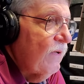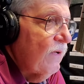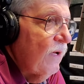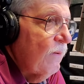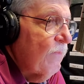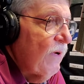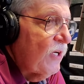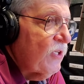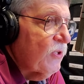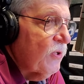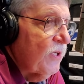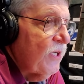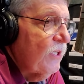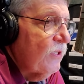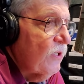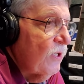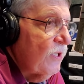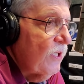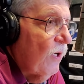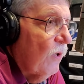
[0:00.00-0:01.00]
And make sure you
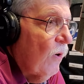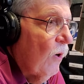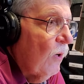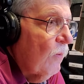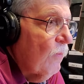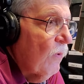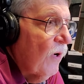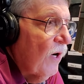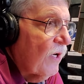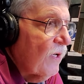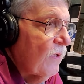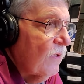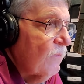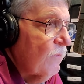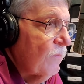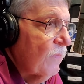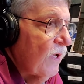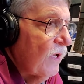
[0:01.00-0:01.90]
do your homework. And